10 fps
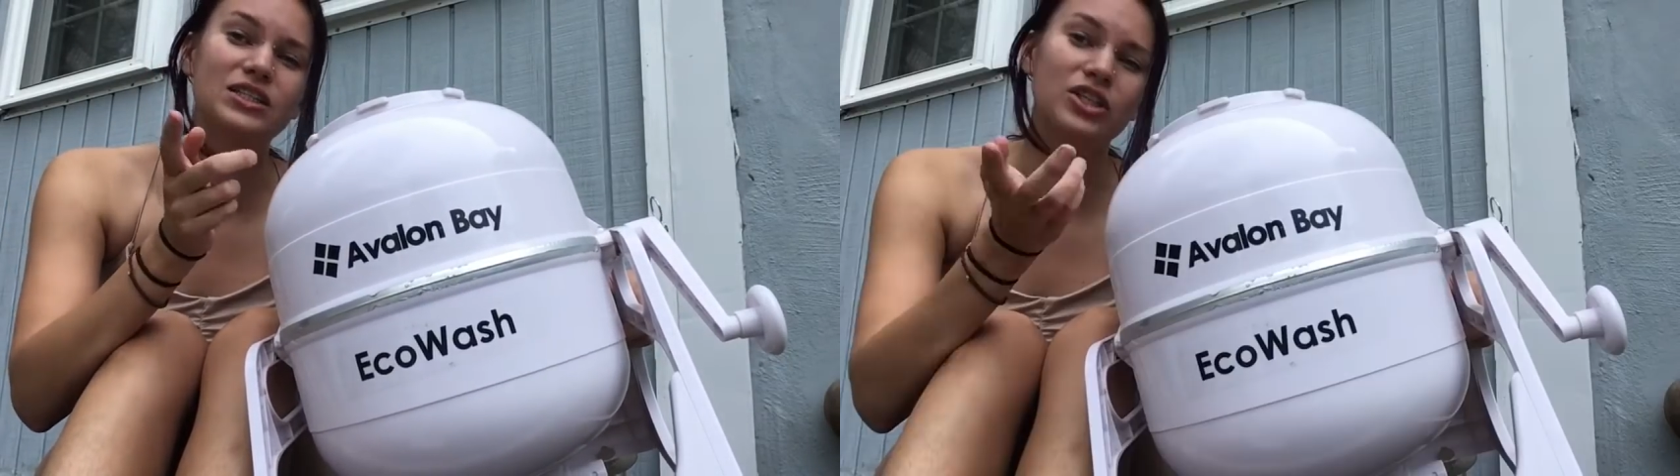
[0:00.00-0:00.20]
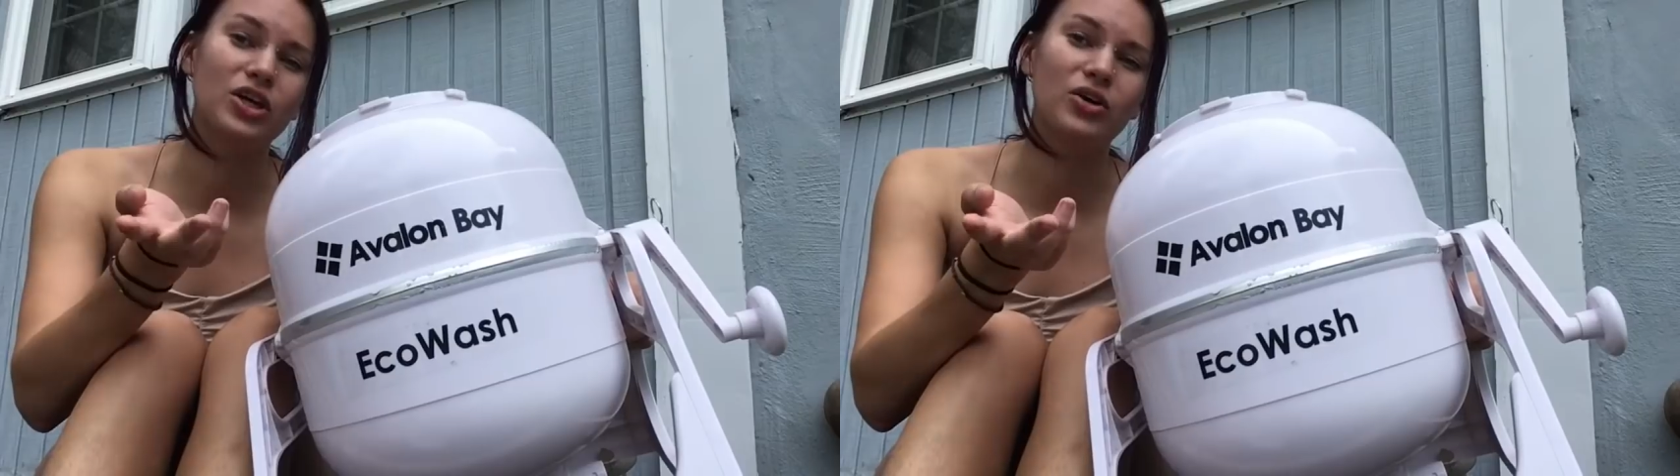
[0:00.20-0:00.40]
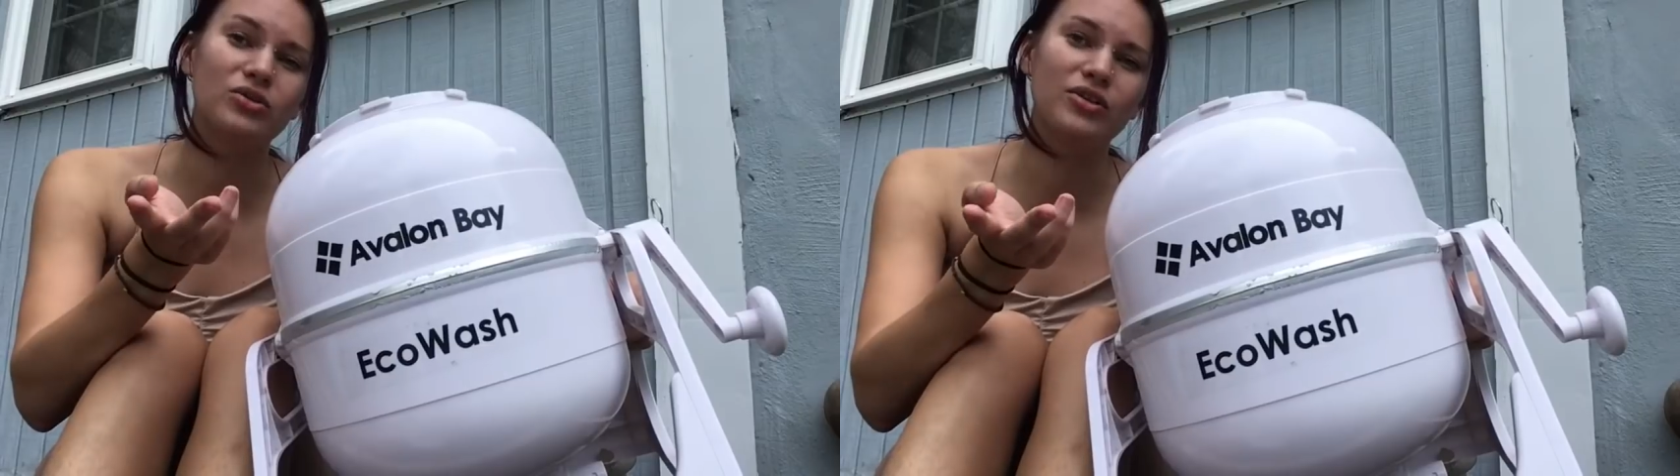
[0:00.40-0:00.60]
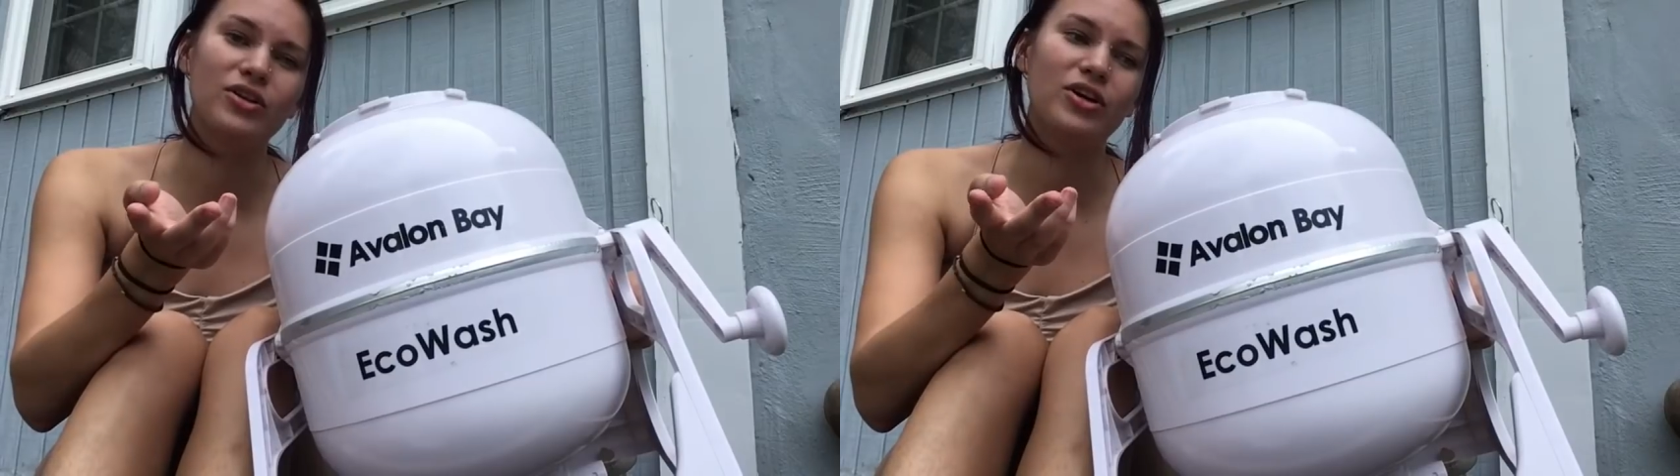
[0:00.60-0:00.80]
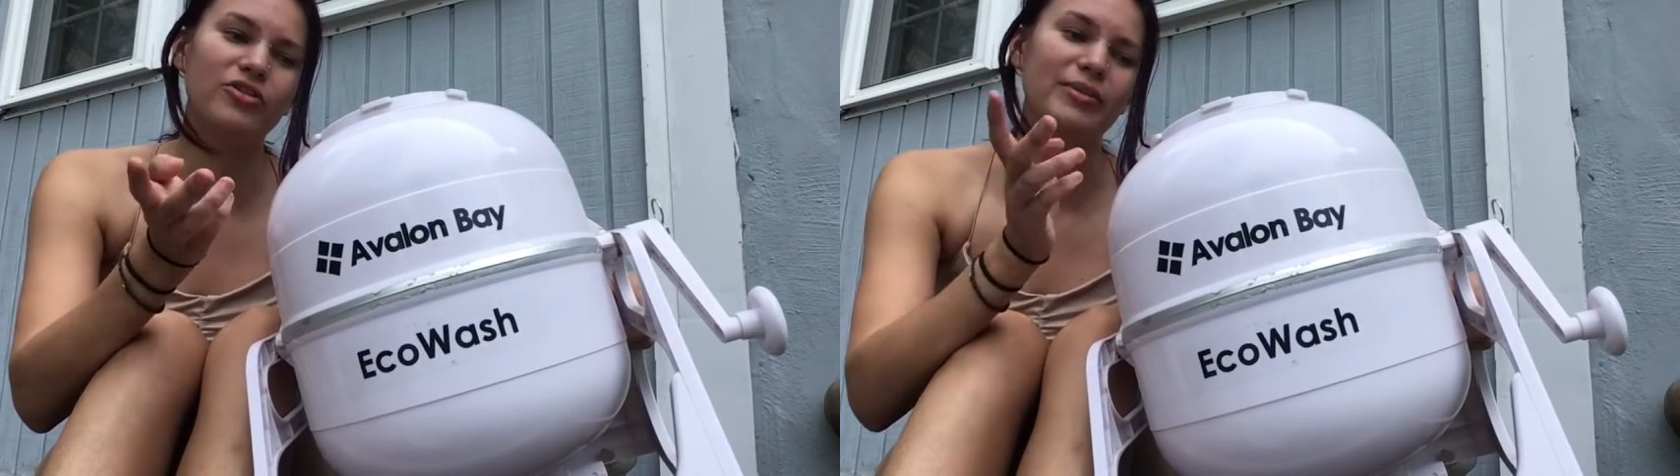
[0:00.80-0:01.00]
to go to the
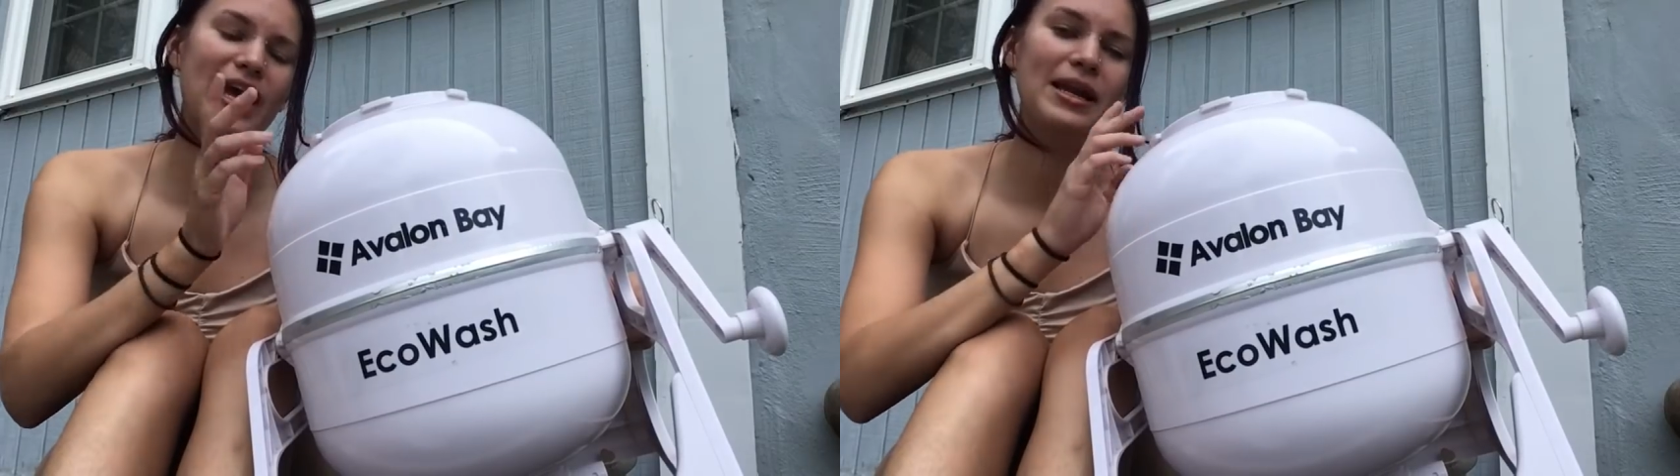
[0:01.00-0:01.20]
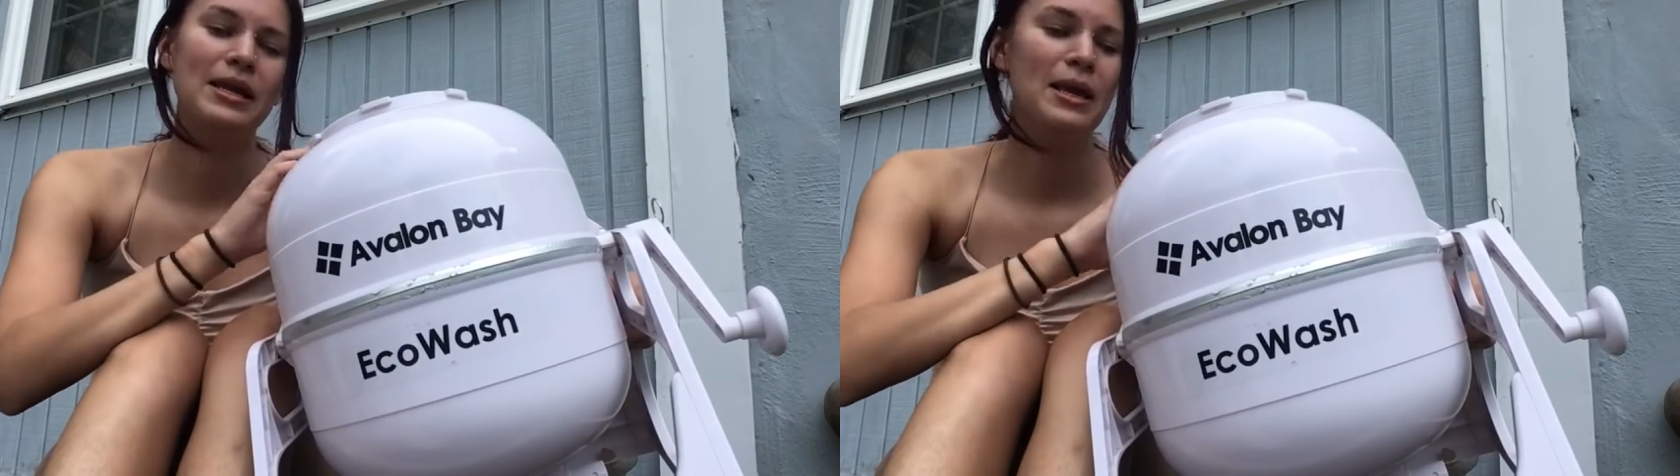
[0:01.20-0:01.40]
laundromat.